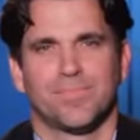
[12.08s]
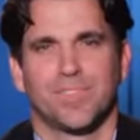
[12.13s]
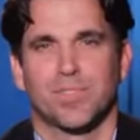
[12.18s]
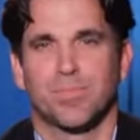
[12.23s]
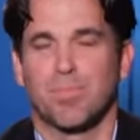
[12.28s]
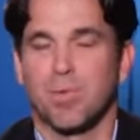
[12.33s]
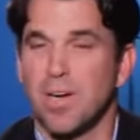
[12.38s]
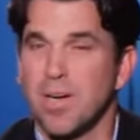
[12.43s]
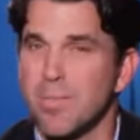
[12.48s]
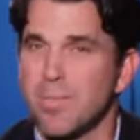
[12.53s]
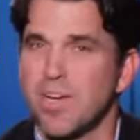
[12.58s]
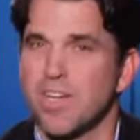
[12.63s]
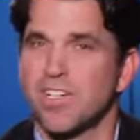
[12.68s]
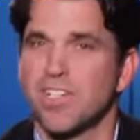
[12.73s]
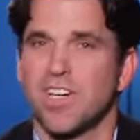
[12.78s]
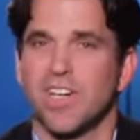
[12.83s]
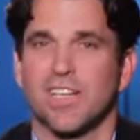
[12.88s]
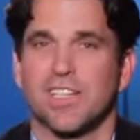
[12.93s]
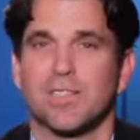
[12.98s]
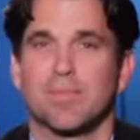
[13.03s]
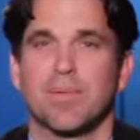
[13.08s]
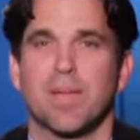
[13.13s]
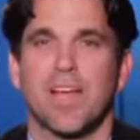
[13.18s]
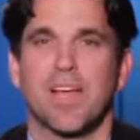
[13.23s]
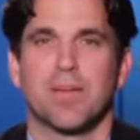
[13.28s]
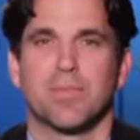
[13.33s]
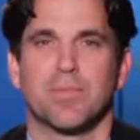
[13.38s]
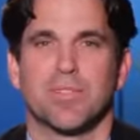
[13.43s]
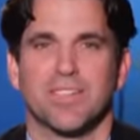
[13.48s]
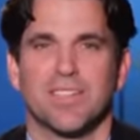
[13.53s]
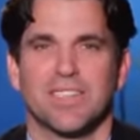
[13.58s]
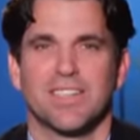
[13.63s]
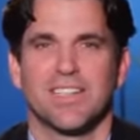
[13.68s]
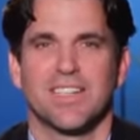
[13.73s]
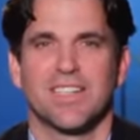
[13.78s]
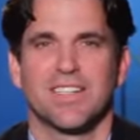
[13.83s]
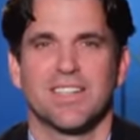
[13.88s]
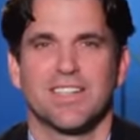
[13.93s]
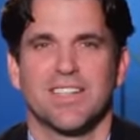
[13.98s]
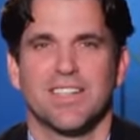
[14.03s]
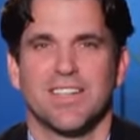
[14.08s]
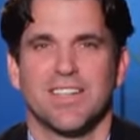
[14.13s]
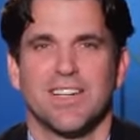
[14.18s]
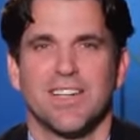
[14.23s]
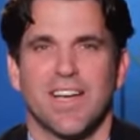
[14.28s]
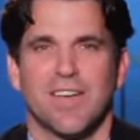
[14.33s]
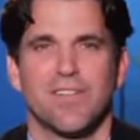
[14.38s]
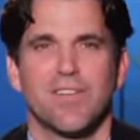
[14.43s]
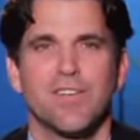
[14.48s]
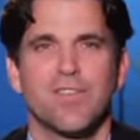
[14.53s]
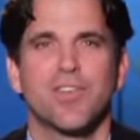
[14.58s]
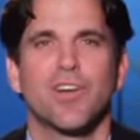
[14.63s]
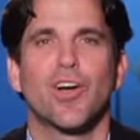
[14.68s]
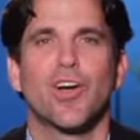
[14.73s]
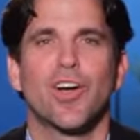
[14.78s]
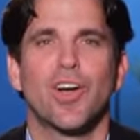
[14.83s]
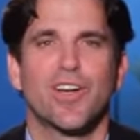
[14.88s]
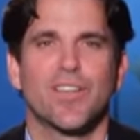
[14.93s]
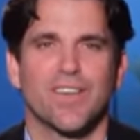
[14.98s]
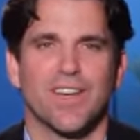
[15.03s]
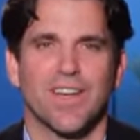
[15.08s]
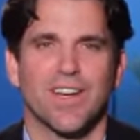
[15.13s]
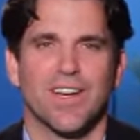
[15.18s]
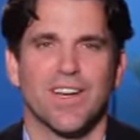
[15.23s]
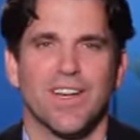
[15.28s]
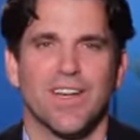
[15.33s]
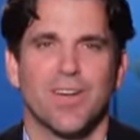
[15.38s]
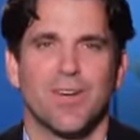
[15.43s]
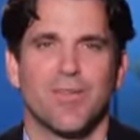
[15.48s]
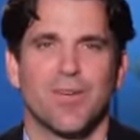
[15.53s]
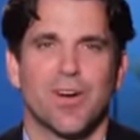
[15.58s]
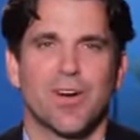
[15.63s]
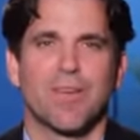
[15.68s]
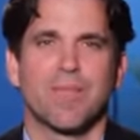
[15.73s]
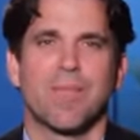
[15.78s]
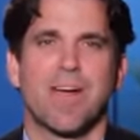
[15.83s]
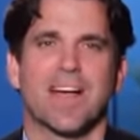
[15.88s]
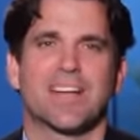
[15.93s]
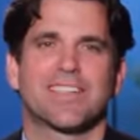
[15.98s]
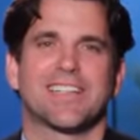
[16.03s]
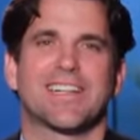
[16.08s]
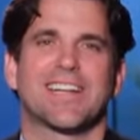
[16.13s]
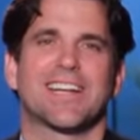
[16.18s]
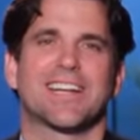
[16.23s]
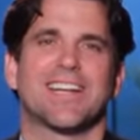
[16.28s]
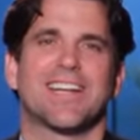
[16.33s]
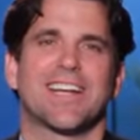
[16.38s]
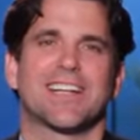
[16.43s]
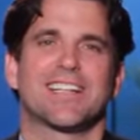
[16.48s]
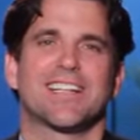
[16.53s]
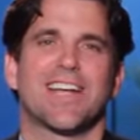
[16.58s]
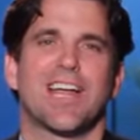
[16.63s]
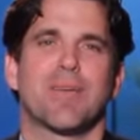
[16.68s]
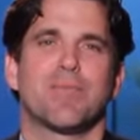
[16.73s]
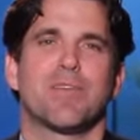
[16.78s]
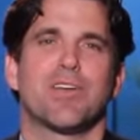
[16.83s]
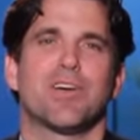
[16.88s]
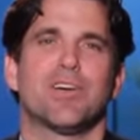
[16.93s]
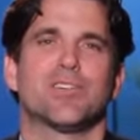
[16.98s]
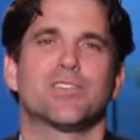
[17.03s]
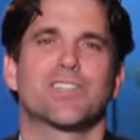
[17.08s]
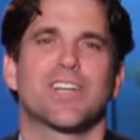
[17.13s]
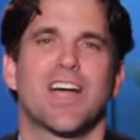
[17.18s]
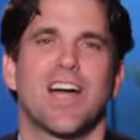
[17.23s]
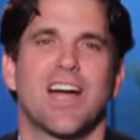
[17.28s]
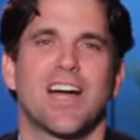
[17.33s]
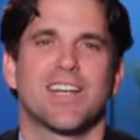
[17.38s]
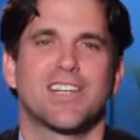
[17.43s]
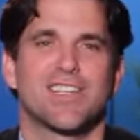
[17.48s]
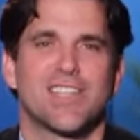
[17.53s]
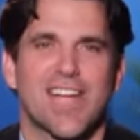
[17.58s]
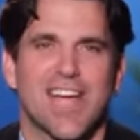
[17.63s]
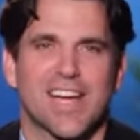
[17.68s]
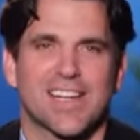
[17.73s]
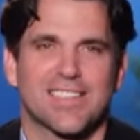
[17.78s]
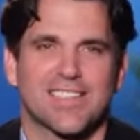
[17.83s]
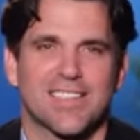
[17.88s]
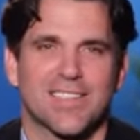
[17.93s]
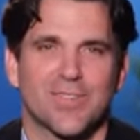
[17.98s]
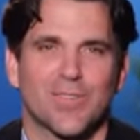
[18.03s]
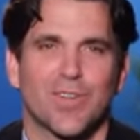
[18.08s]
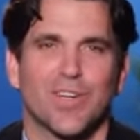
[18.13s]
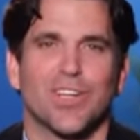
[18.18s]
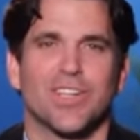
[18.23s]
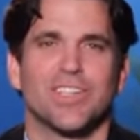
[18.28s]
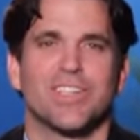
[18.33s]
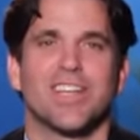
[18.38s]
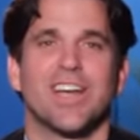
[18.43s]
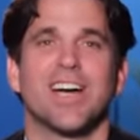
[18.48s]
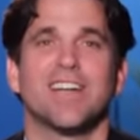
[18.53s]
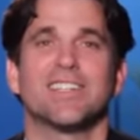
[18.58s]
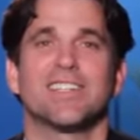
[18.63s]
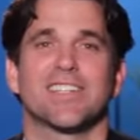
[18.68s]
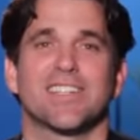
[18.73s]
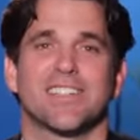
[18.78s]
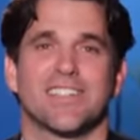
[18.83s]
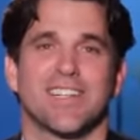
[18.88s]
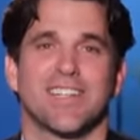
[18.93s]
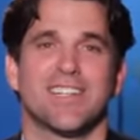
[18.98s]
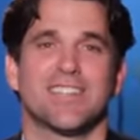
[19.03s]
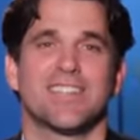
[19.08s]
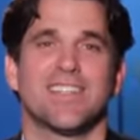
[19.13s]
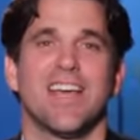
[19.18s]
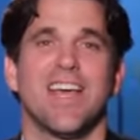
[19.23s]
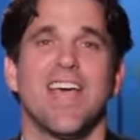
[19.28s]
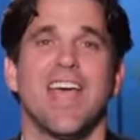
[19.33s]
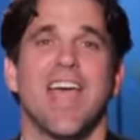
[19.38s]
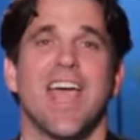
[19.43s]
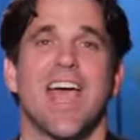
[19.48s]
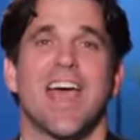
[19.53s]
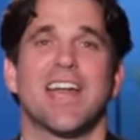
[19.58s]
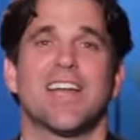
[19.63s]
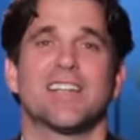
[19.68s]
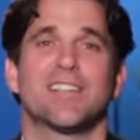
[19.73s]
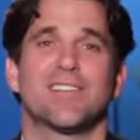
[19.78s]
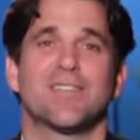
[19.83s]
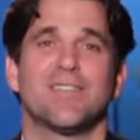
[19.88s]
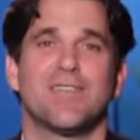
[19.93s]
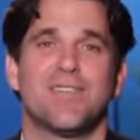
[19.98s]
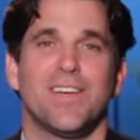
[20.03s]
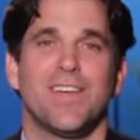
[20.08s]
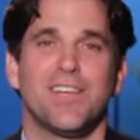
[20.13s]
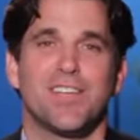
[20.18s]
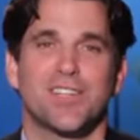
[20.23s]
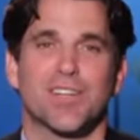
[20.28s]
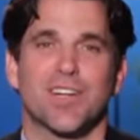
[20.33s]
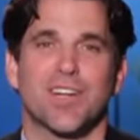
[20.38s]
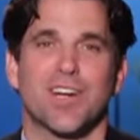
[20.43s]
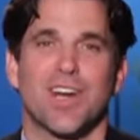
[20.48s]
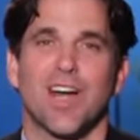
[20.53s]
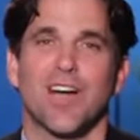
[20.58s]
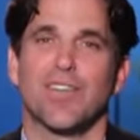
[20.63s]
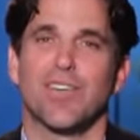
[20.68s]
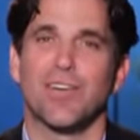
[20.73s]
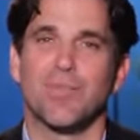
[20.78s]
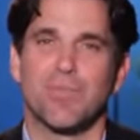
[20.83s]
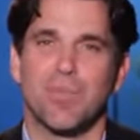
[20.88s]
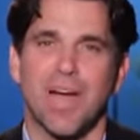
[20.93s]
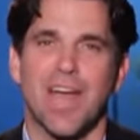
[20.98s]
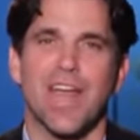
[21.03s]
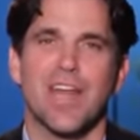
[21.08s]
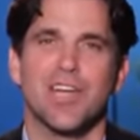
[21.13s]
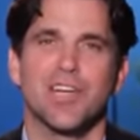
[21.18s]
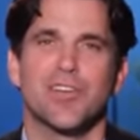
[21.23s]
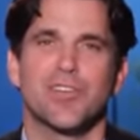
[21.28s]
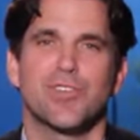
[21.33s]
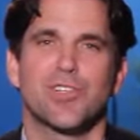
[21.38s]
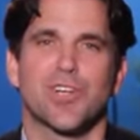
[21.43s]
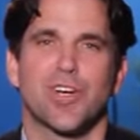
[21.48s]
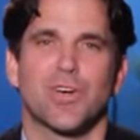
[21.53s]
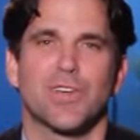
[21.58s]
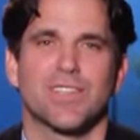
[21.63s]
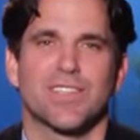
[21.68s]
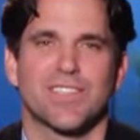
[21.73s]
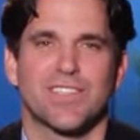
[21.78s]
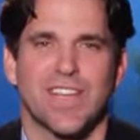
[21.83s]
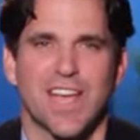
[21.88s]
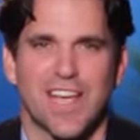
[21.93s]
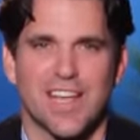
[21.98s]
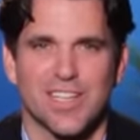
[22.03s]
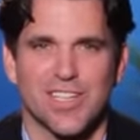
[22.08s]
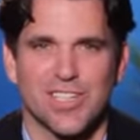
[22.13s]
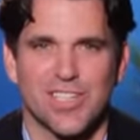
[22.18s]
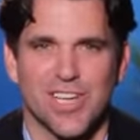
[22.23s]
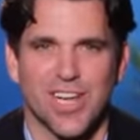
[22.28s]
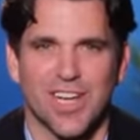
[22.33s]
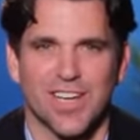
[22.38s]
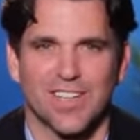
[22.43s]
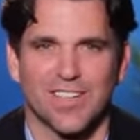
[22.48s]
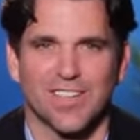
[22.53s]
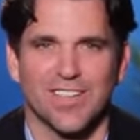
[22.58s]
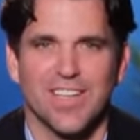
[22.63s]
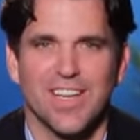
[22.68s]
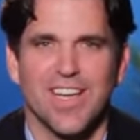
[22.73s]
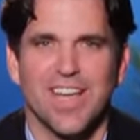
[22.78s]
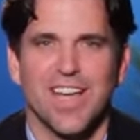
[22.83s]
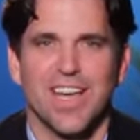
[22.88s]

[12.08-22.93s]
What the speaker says: It's pretty much unexplainable, isn't it? Have you even heard of it? Welcome back to Get Connected. I'm your host, Conn Jackson. Well, it does exist, and it's a feature of a brand new show on the Science Channel.